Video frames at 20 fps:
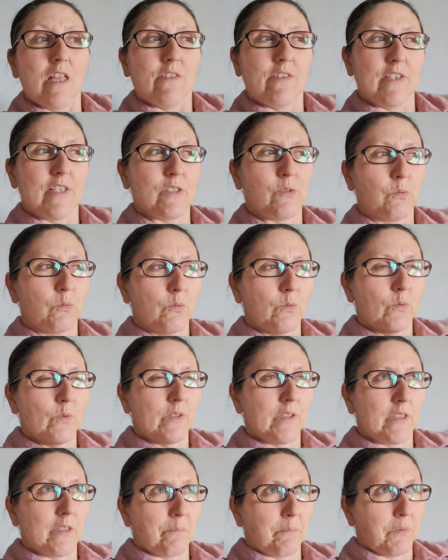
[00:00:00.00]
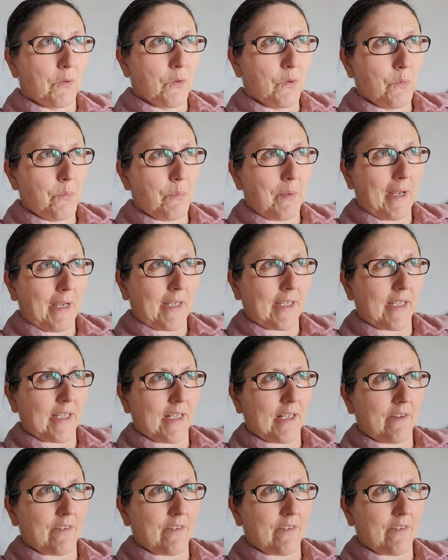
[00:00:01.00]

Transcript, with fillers: This one was in a blue packet.